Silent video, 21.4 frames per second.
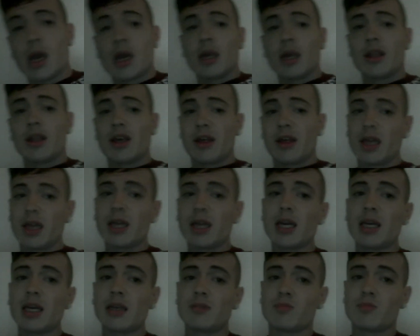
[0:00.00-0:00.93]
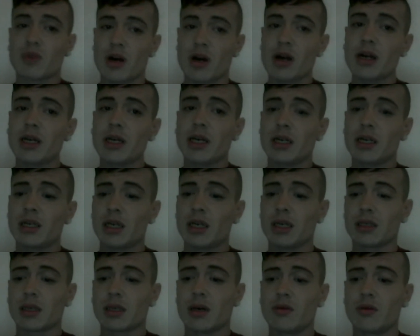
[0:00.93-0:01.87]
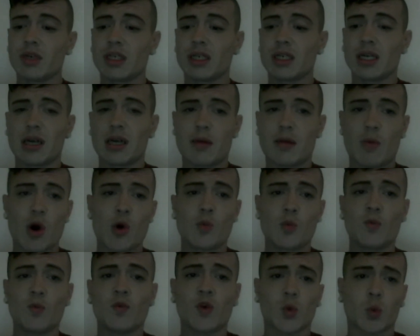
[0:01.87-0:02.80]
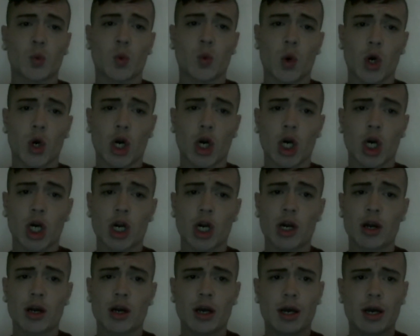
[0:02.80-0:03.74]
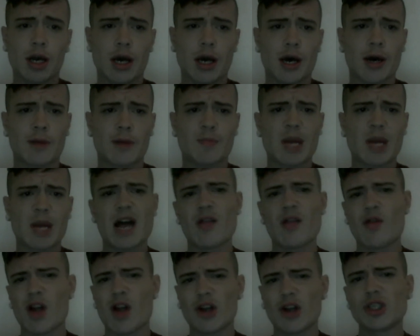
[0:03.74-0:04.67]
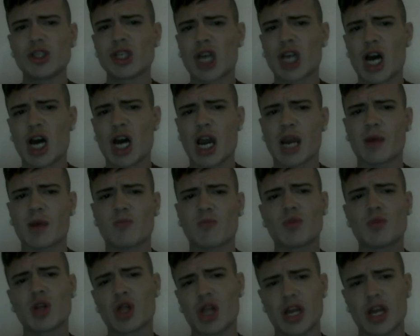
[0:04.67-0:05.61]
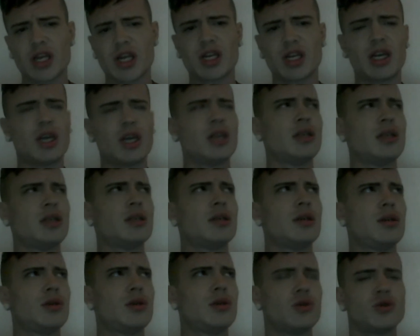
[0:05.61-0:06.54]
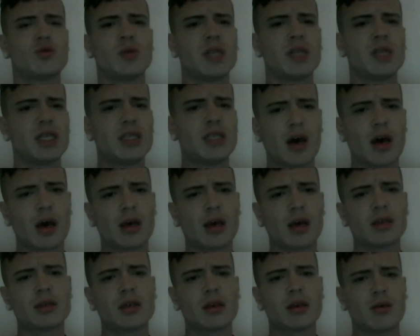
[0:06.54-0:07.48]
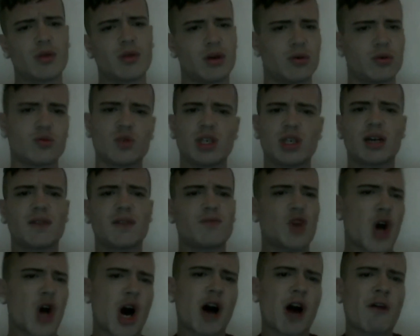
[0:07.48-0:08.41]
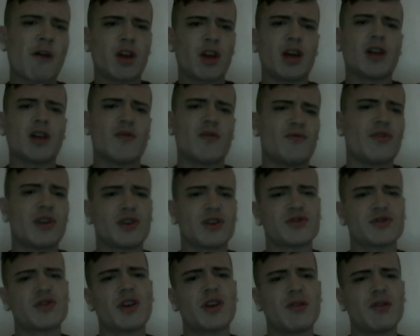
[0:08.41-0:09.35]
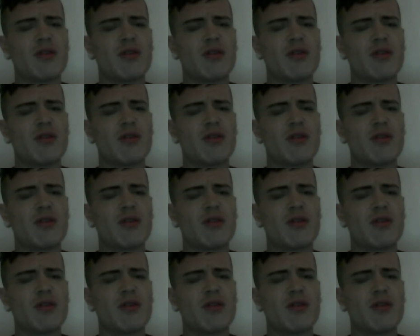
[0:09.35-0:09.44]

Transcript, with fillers: The thing is, Brian is going to come home for work at lunchtime like he usually does, and we have coffee and things like